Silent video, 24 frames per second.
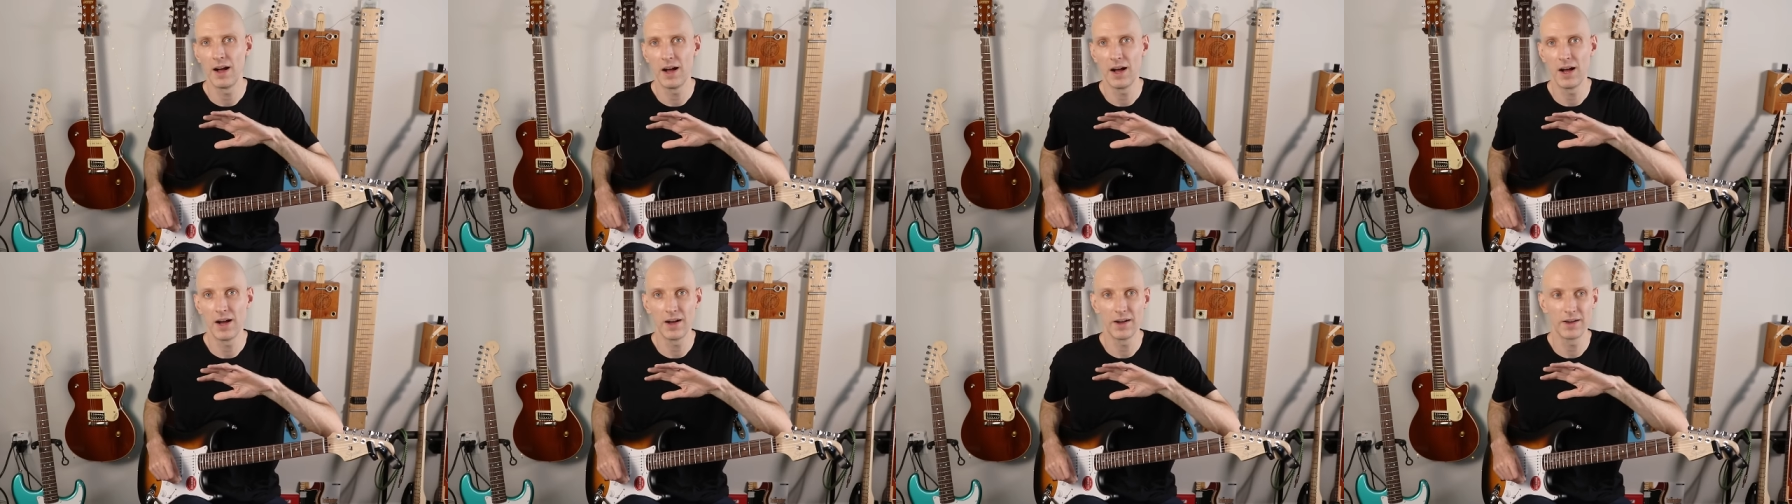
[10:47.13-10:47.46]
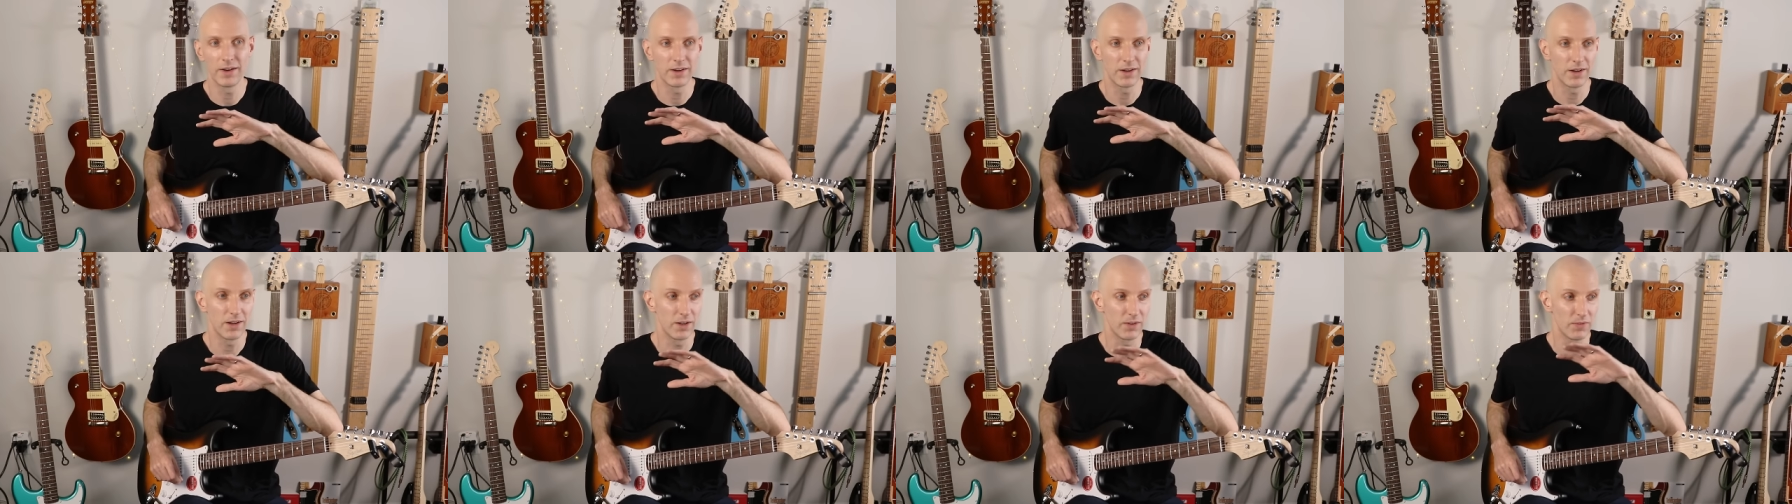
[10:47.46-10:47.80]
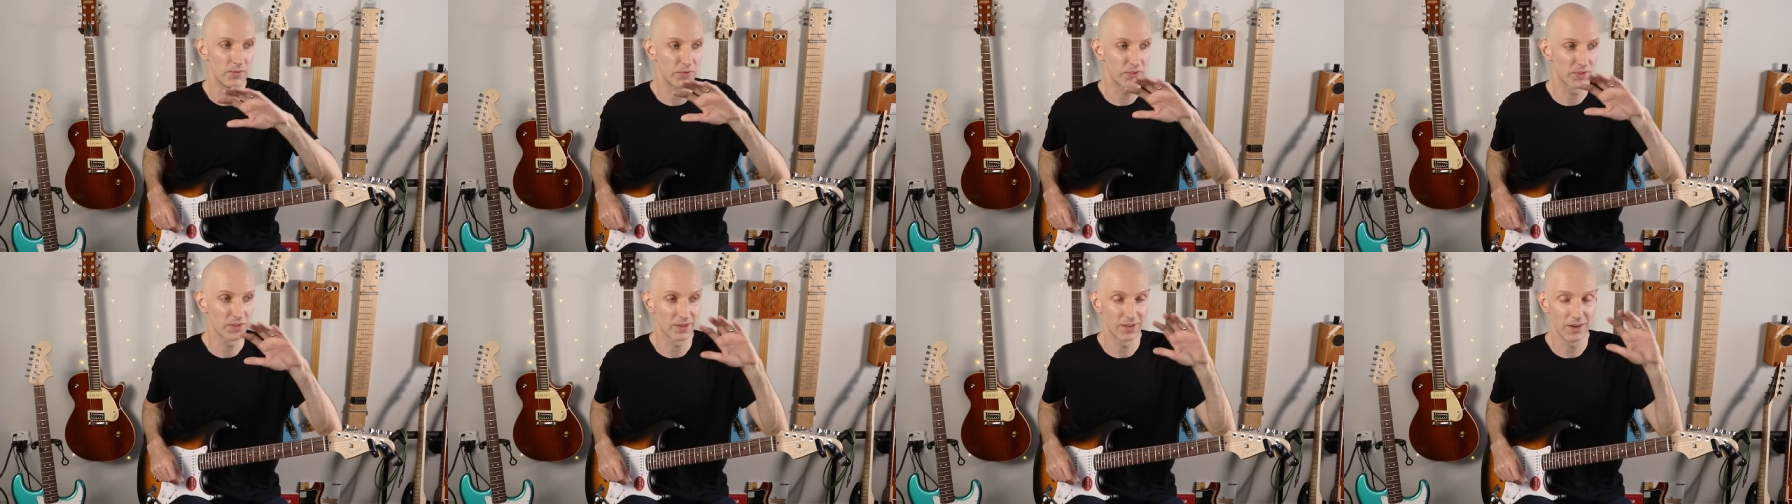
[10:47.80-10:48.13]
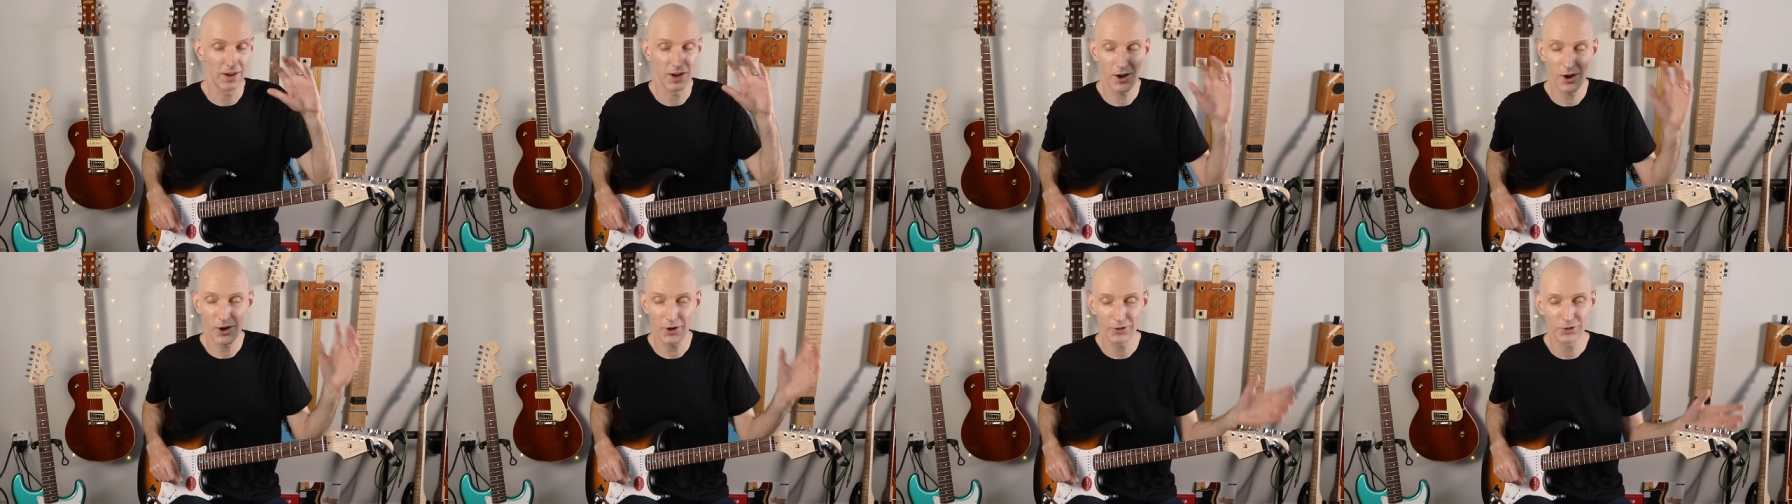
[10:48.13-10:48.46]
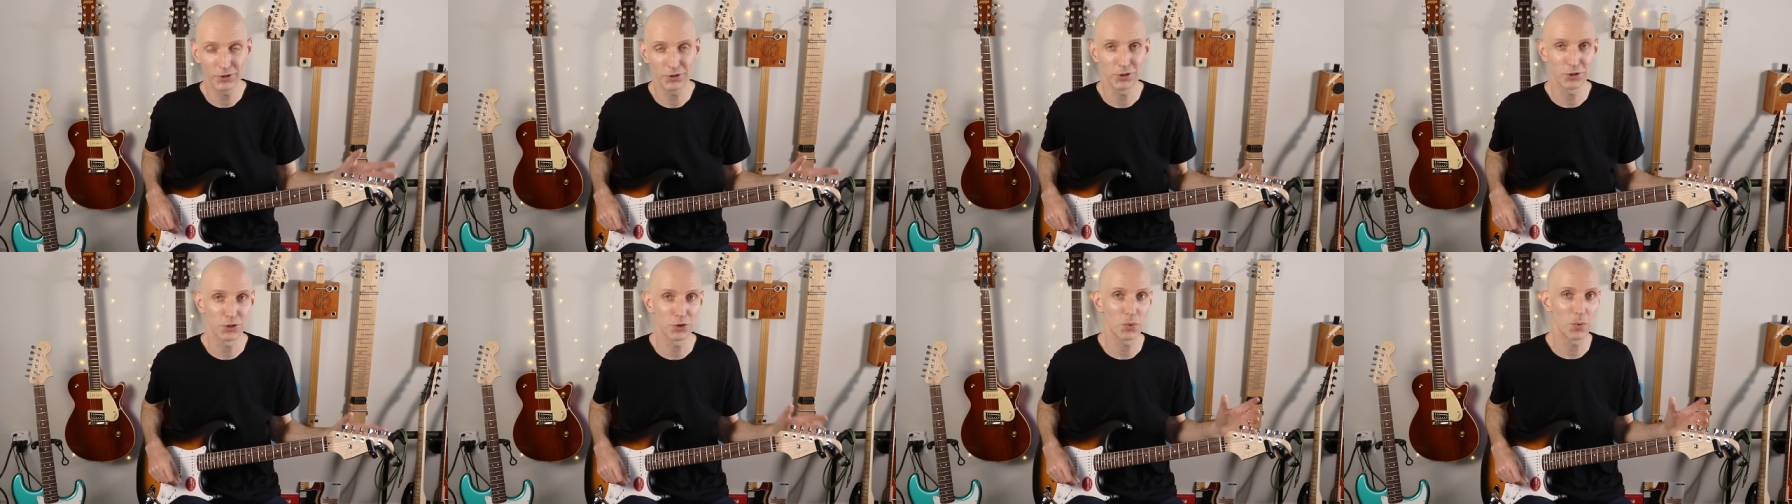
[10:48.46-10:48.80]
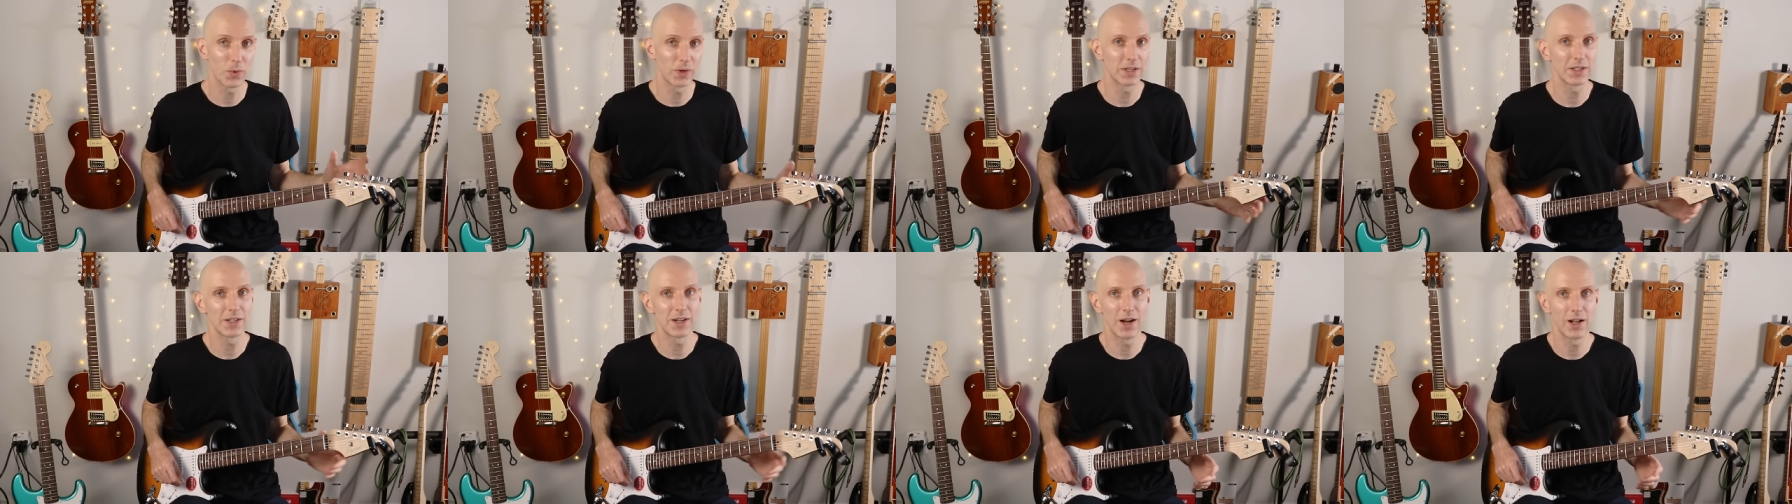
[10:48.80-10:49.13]
on a $120
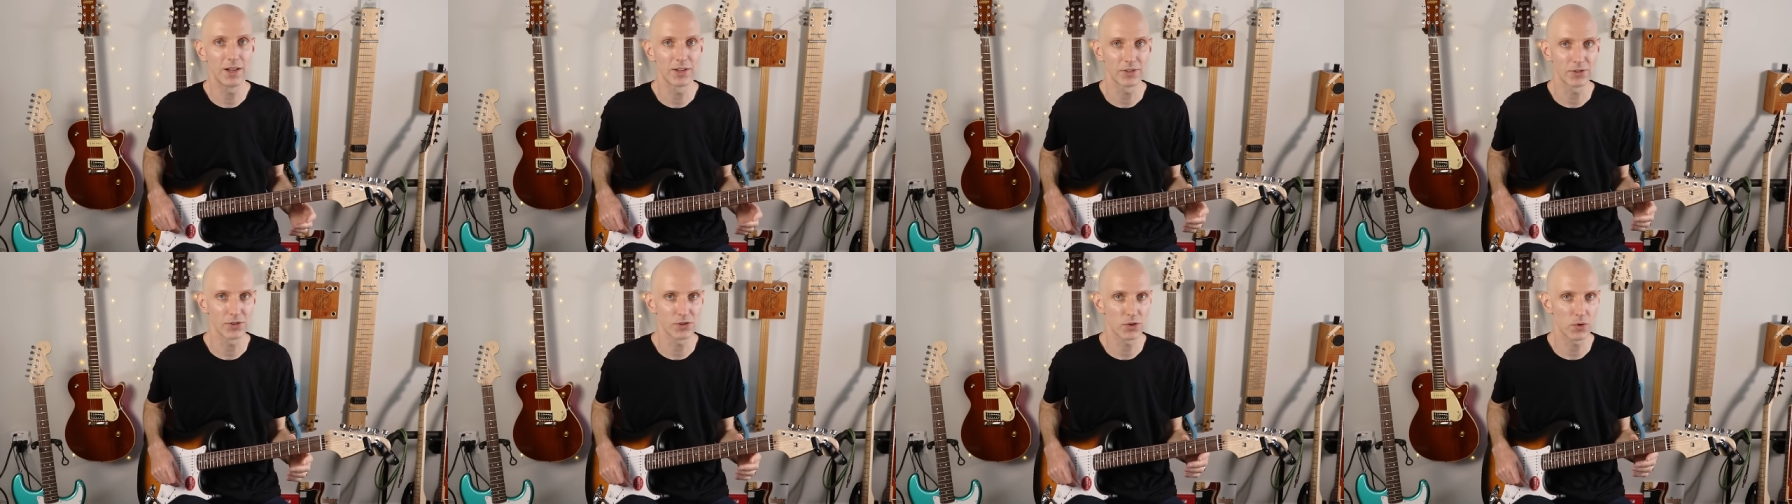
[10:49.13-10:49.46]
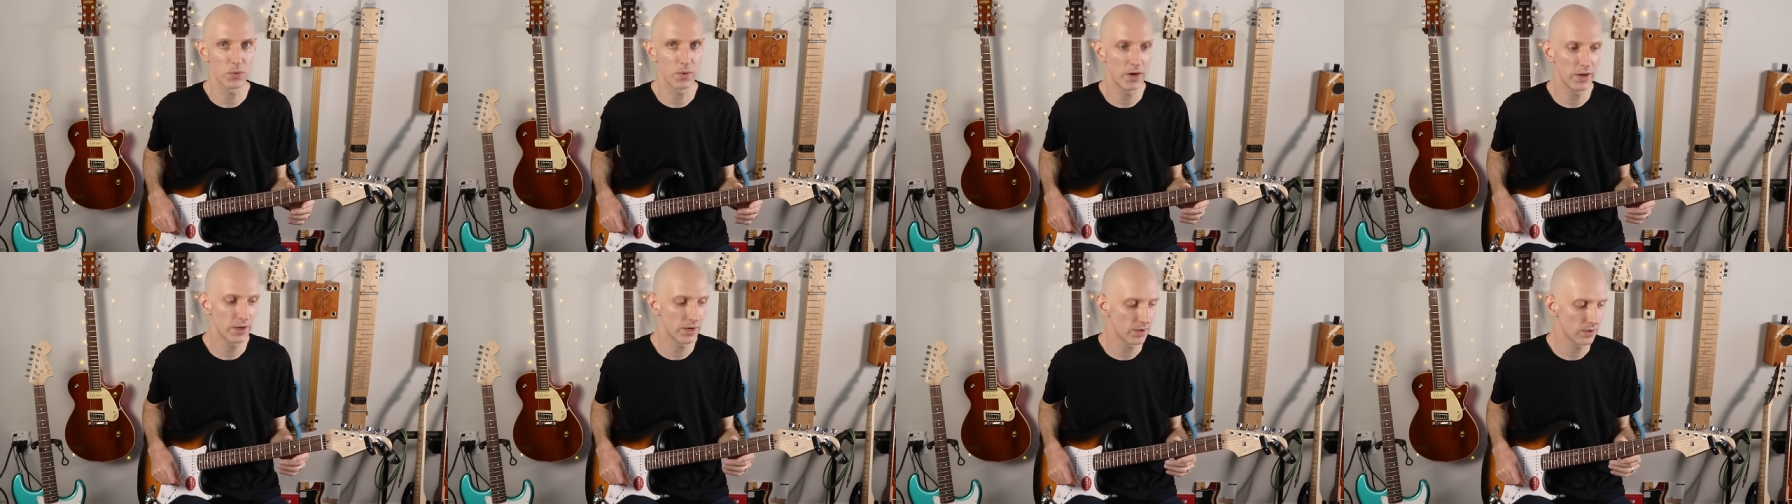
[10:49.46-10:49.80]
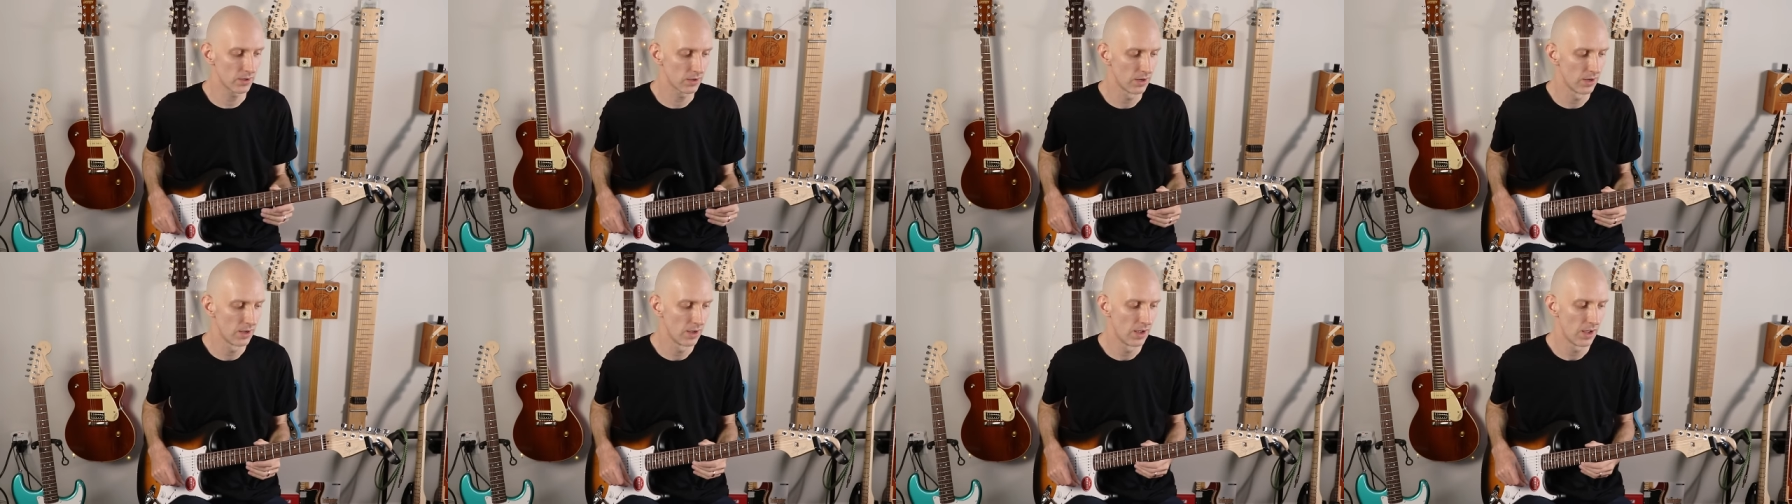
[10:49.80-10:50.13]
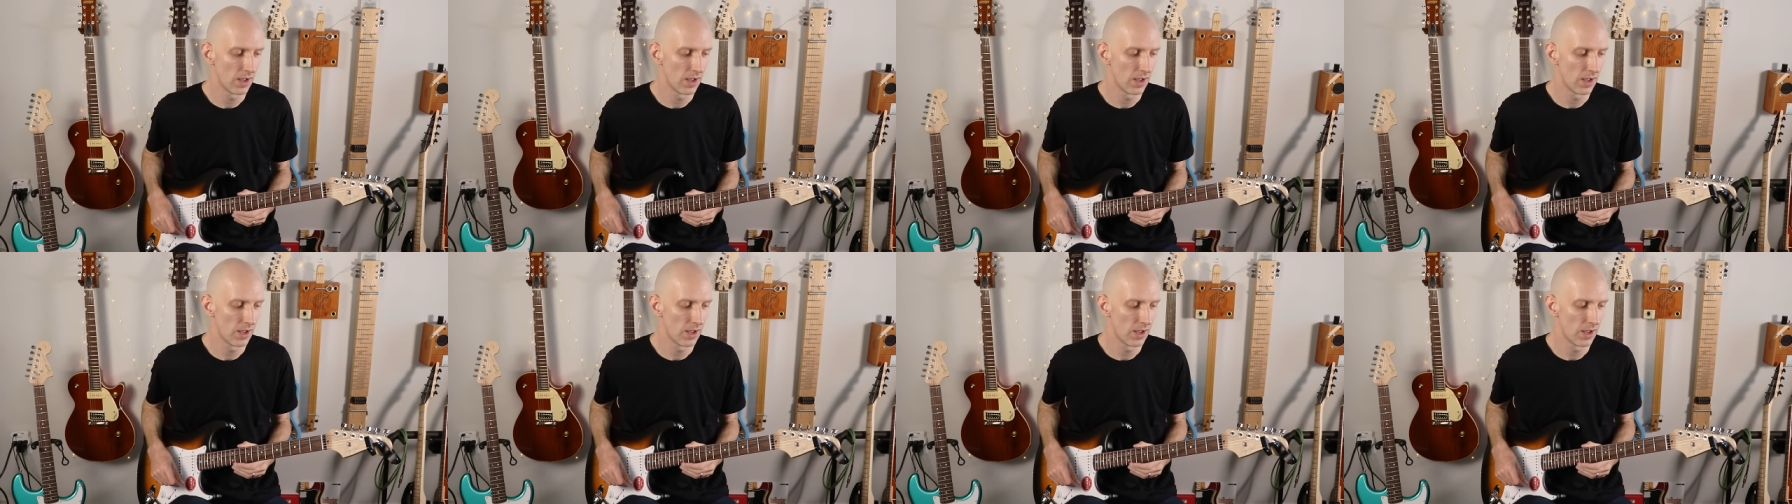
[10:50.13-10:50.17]
Squier,